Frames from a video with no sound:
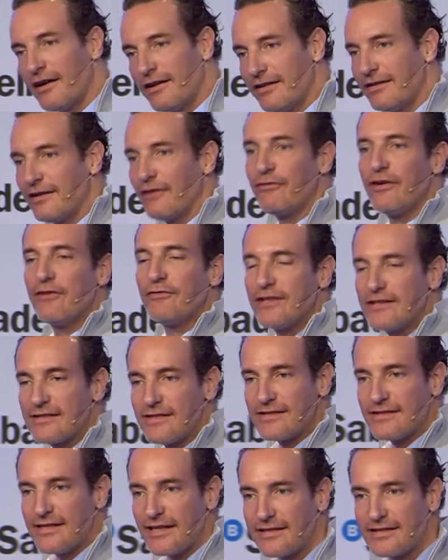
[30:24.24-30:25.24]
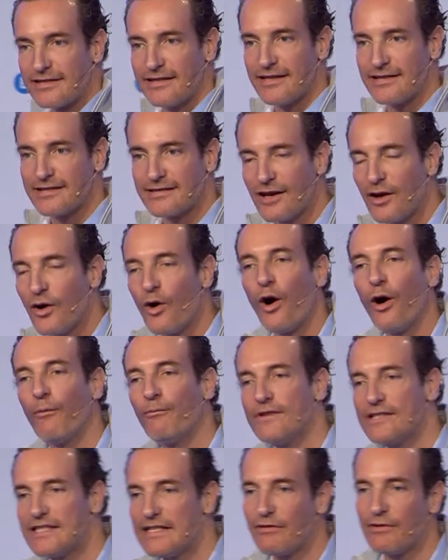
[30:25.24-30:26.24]
in the 50s and 60s,
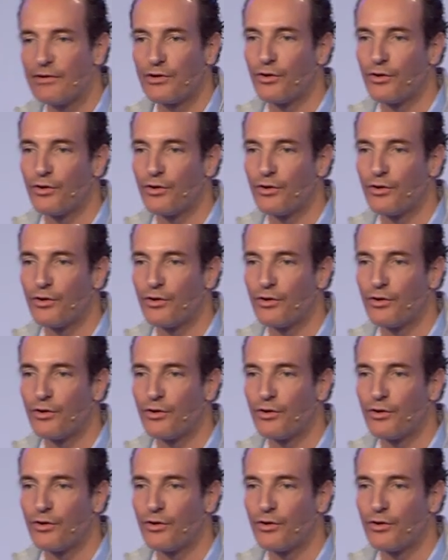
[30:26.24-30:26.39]
obviously we would